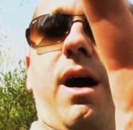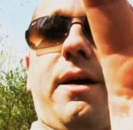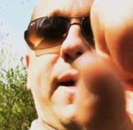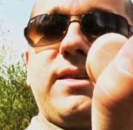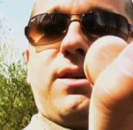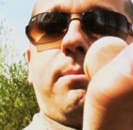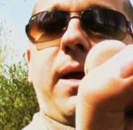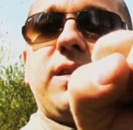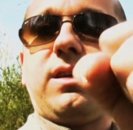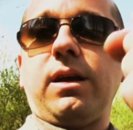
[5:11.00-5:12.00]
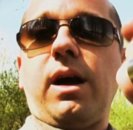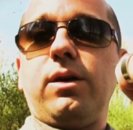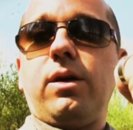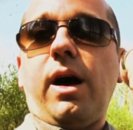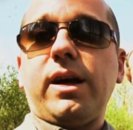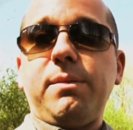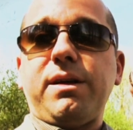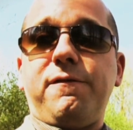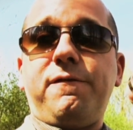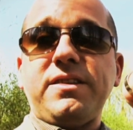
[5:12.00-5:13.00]
Our hands are amazing. I can
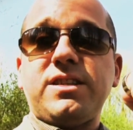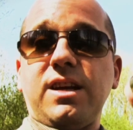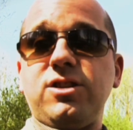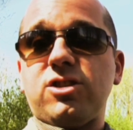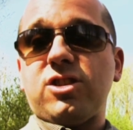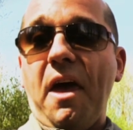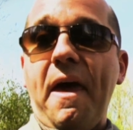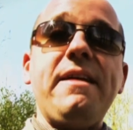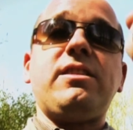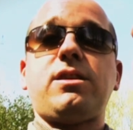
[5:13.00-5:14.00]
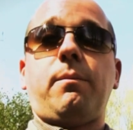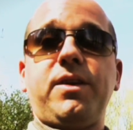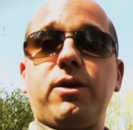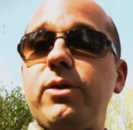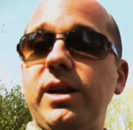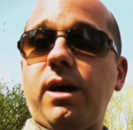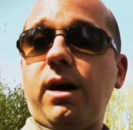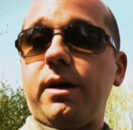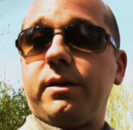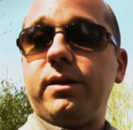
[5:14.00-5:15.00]
make a fist and just hit something really
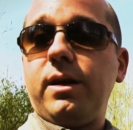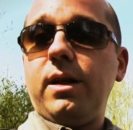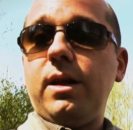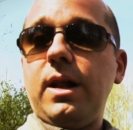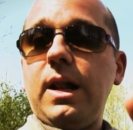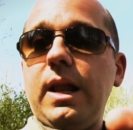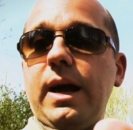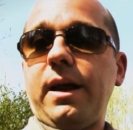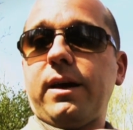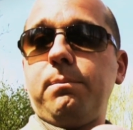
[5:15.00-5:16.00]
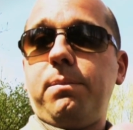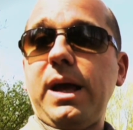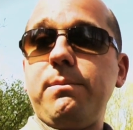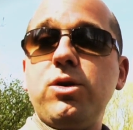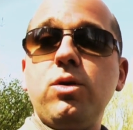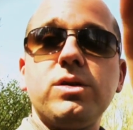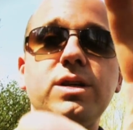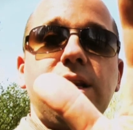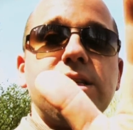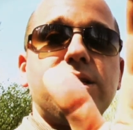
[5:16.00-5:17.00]
hard. And I can play
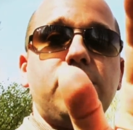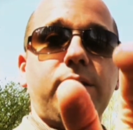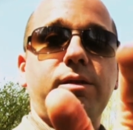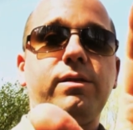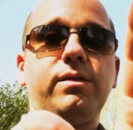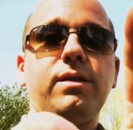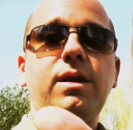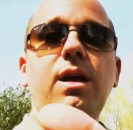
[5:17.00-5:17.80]
musical instruments.